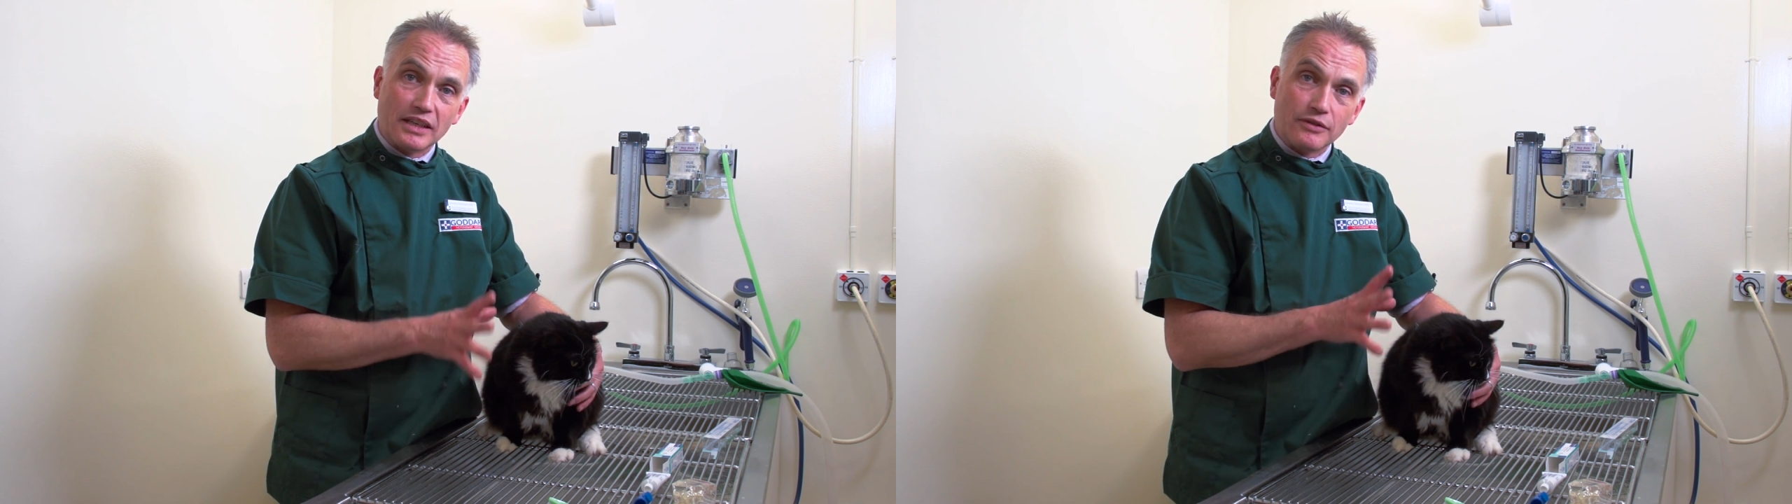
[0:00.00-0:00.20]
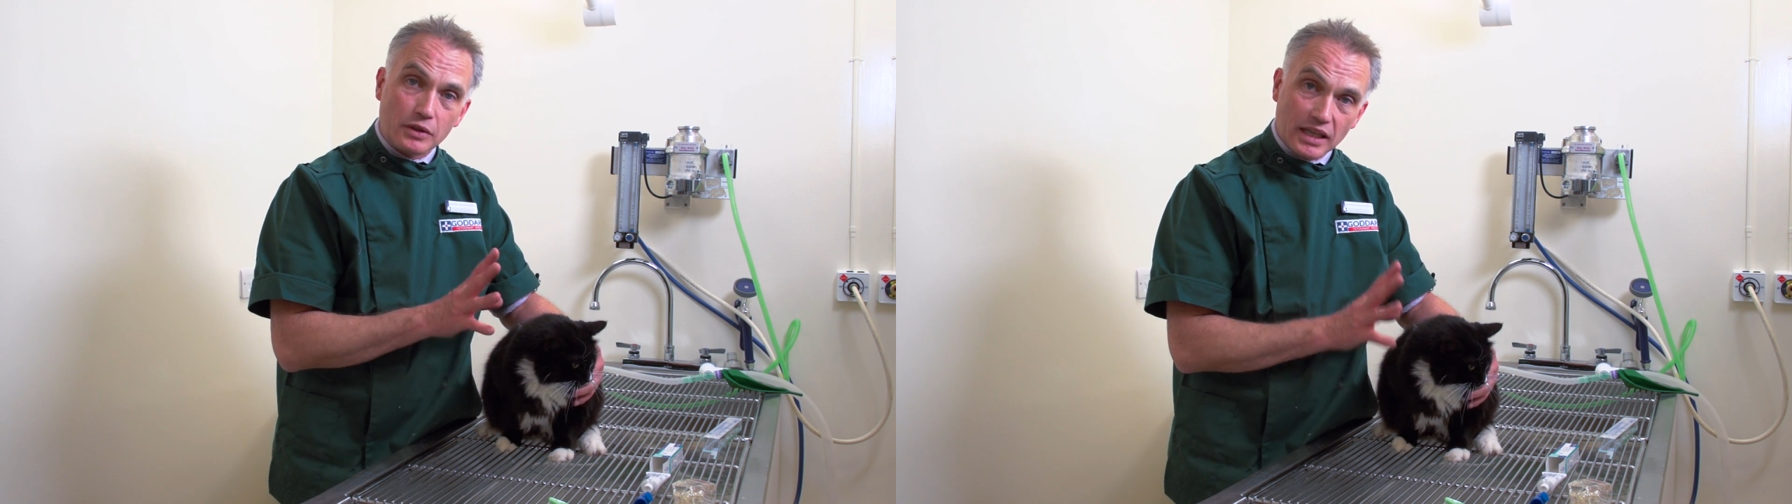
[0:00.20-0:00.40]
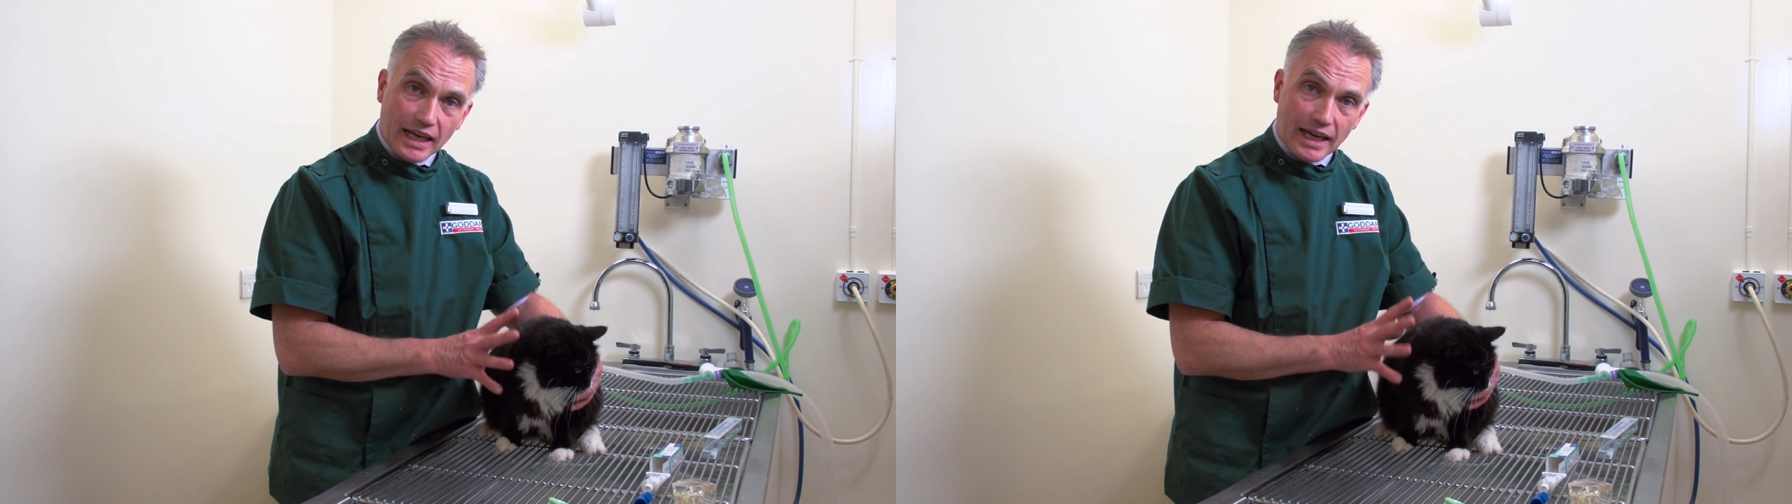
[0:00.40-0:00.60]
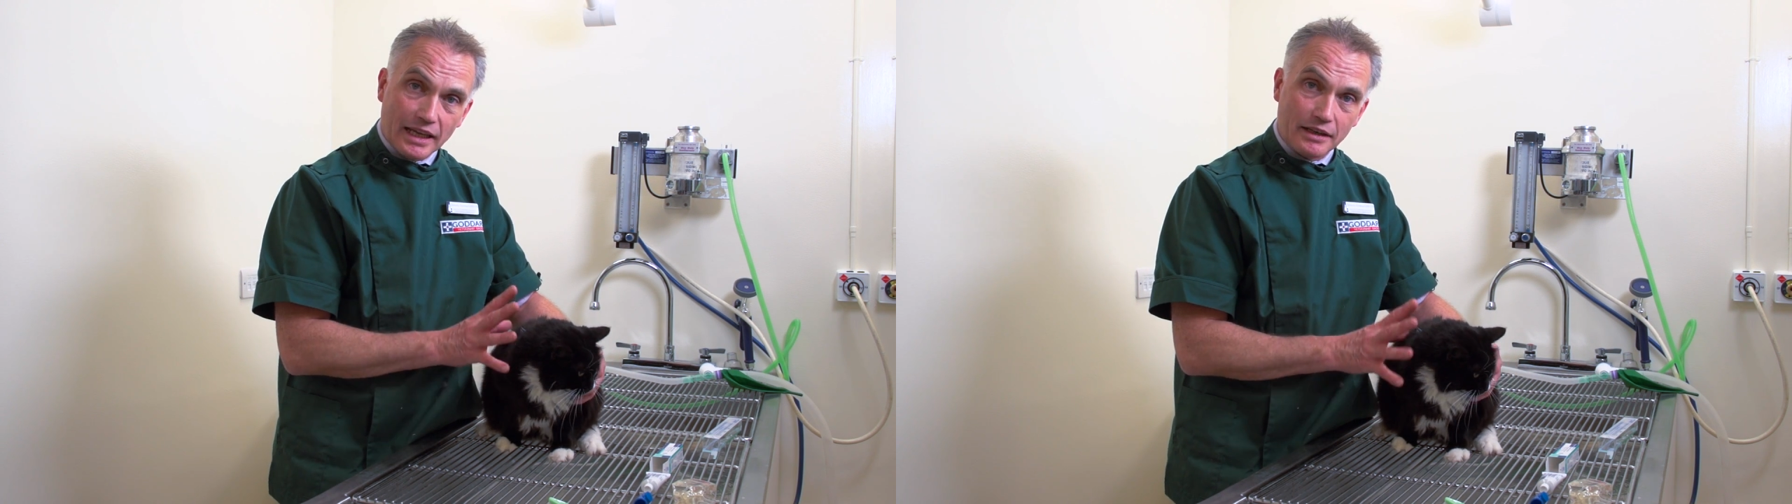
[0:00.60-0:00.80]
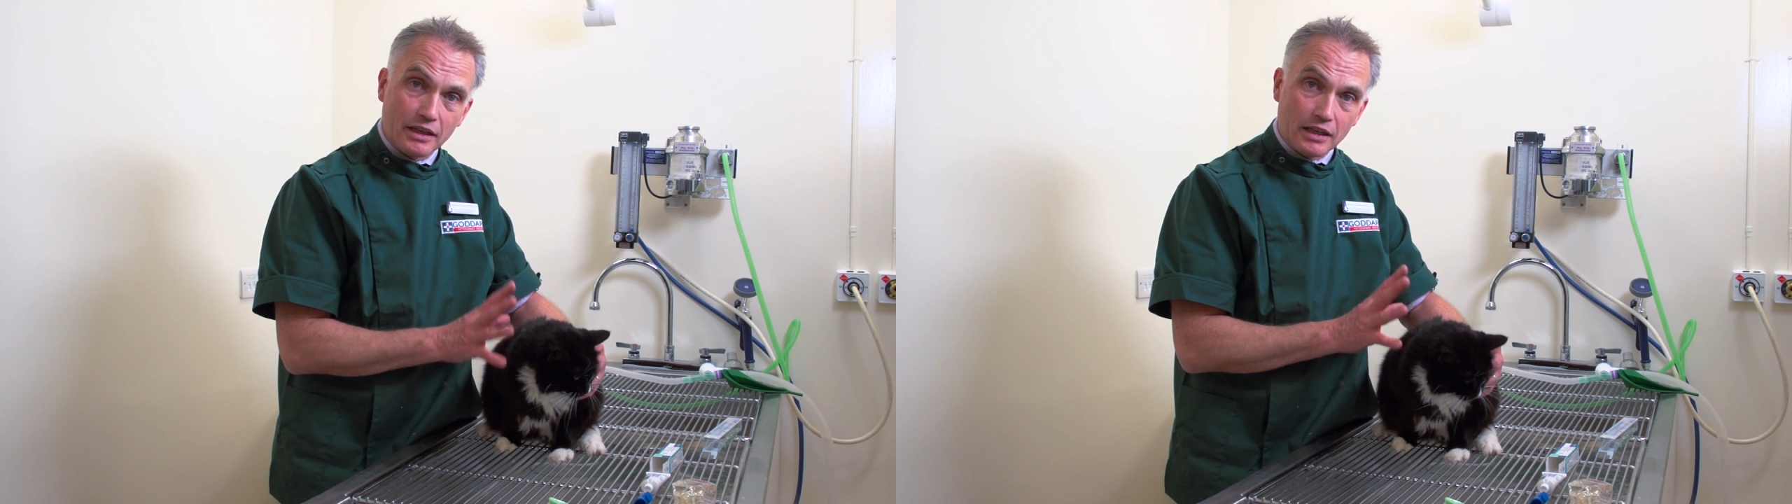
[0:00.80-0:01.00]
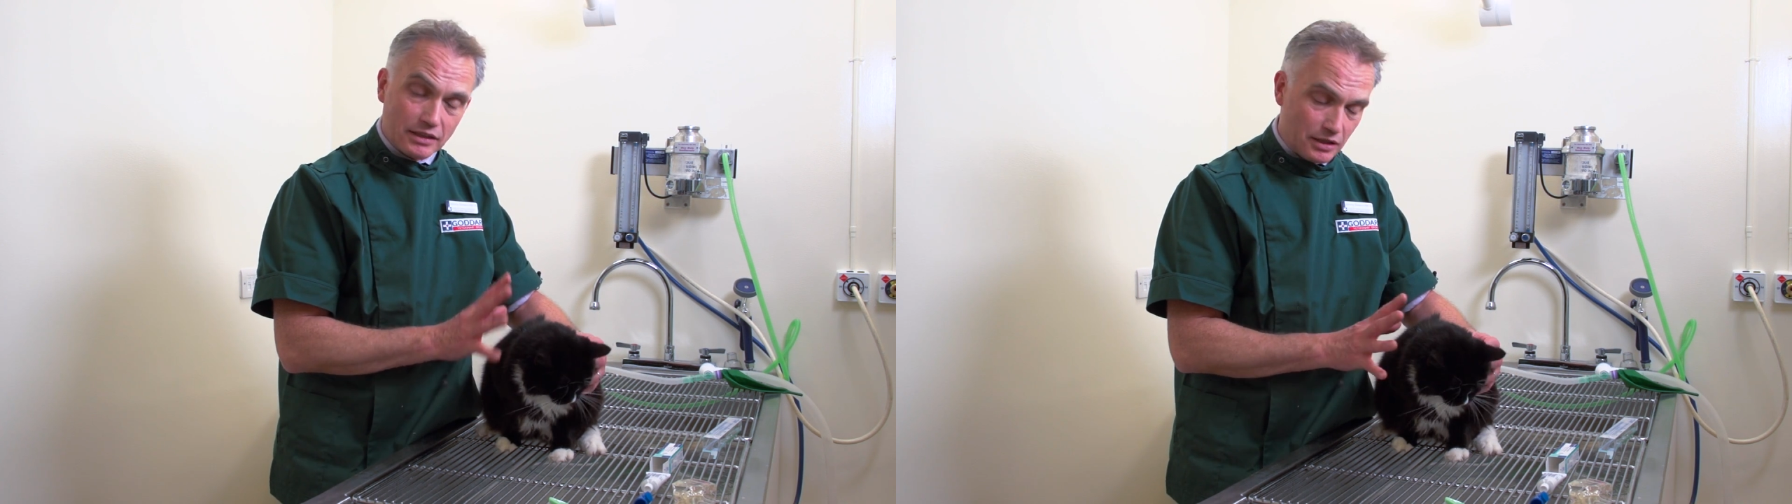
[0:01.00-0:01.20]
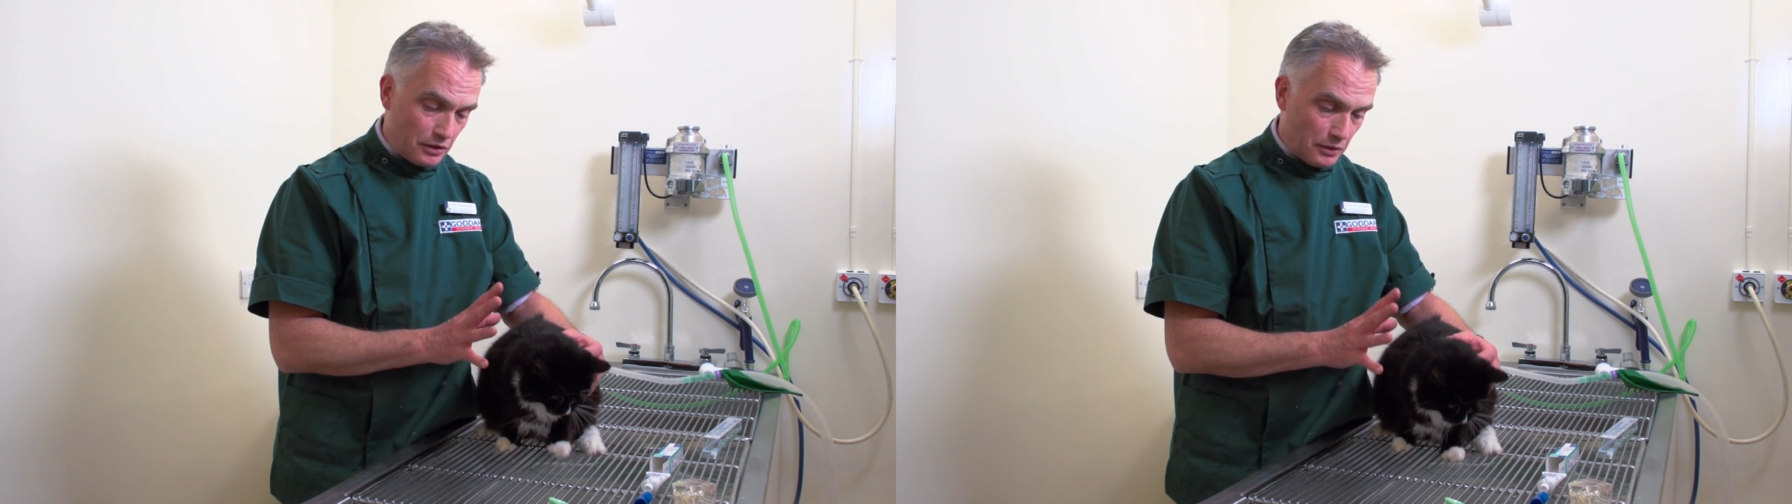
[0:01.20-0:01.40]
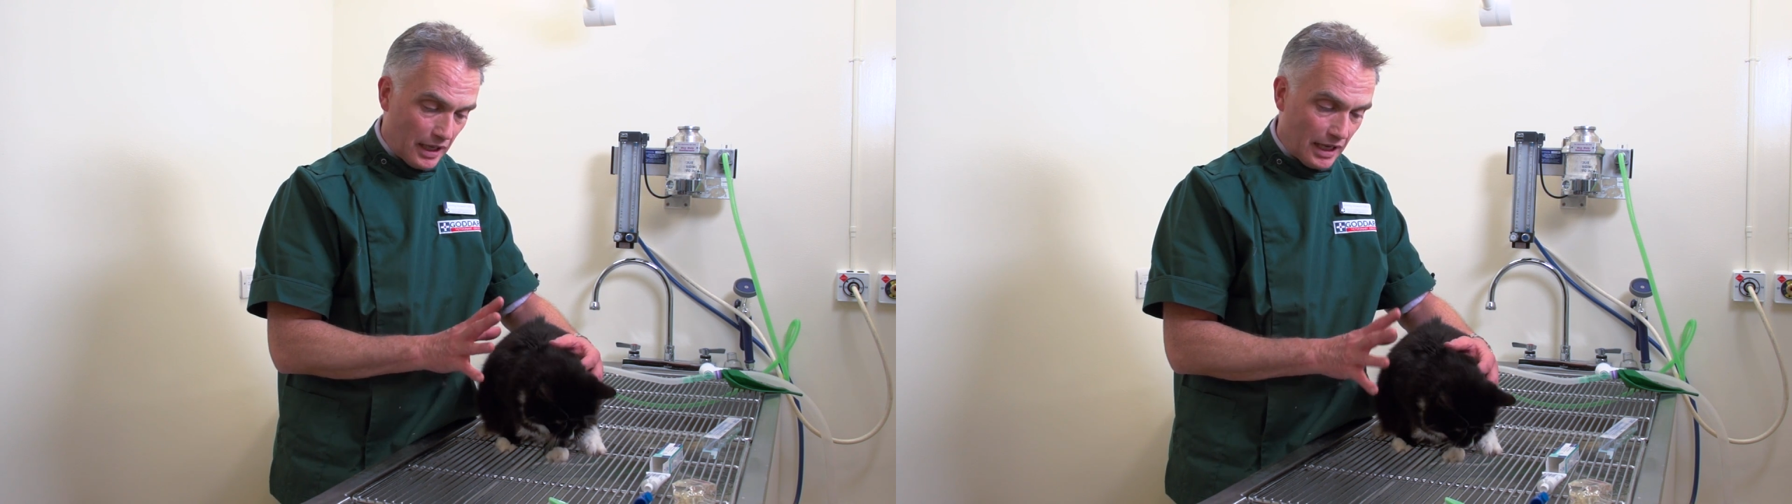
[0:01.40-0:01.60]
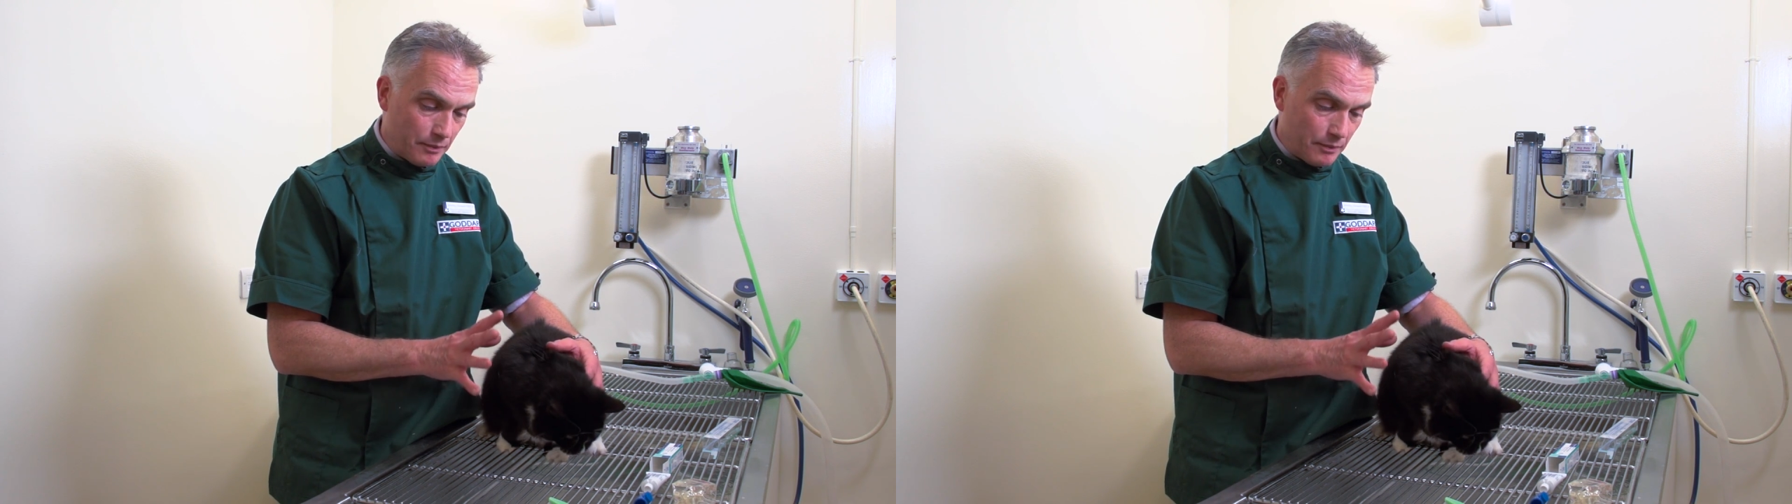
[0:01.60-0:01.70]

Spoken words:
if you can, to